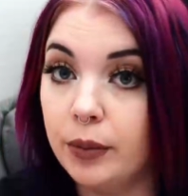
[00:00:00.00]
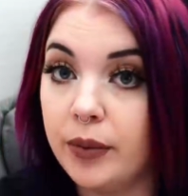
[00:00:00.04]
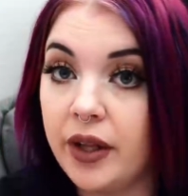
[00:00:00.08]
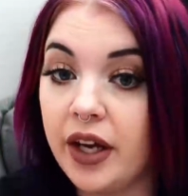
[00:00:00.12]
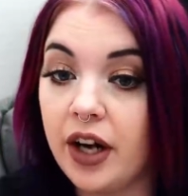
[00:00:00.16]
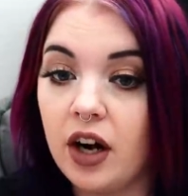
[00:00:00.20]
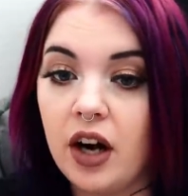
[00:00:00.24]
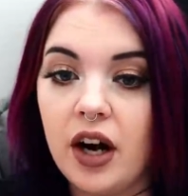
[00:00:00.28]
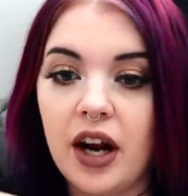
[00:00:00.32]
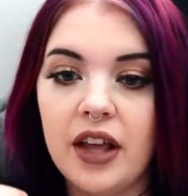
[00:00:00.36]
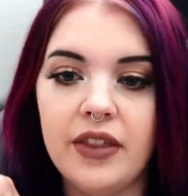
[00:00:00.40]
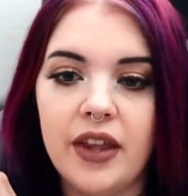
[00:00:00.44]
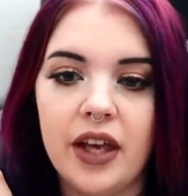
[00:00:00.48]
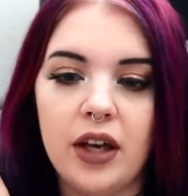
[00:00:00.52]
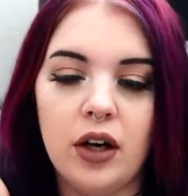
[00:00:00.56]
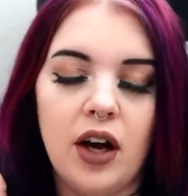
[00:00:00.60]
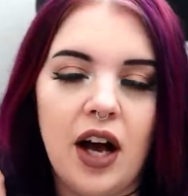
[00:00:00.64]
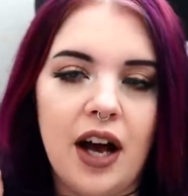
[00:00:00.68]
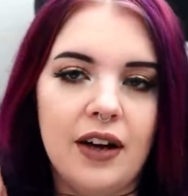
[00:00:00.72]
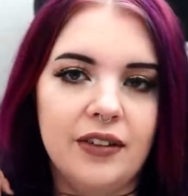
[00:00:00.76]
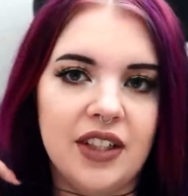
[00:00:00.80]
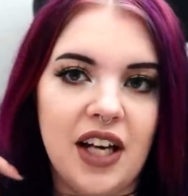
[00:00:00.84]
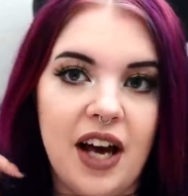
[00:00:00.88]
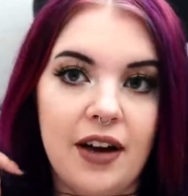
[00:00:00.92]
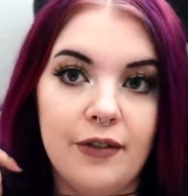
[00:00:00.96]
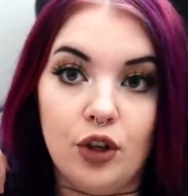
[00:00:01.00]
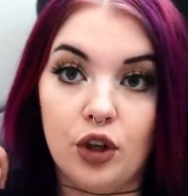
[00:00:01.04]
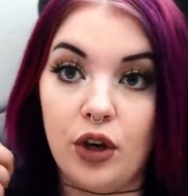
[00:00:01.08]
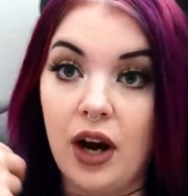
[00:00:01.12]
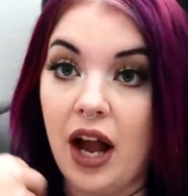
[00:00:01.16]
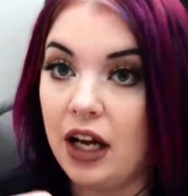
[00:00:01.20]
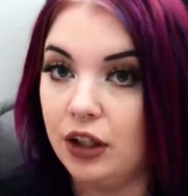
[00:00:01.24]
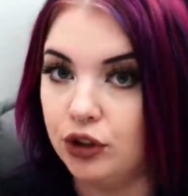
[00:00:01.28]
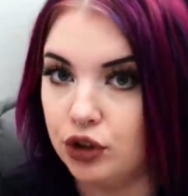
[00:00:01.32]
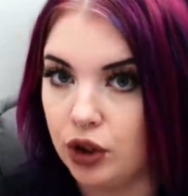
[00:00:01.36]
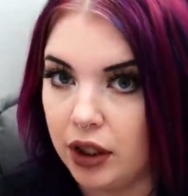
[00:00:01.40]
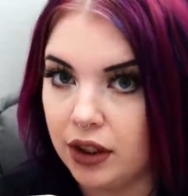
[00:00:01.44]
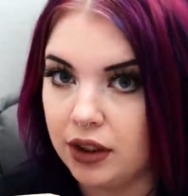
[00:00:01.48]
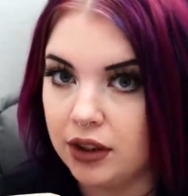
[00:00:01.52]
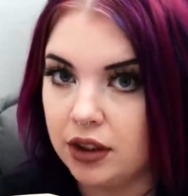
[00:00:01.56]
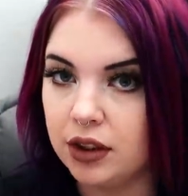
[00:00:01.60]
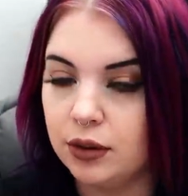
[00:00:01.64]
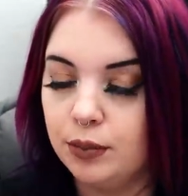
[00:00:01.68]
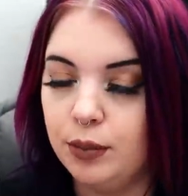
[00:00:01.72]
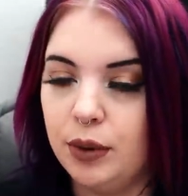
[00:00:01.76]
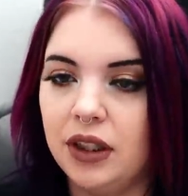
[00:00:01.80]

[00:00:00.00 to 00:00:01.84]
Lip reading: up there and they don't have to have your address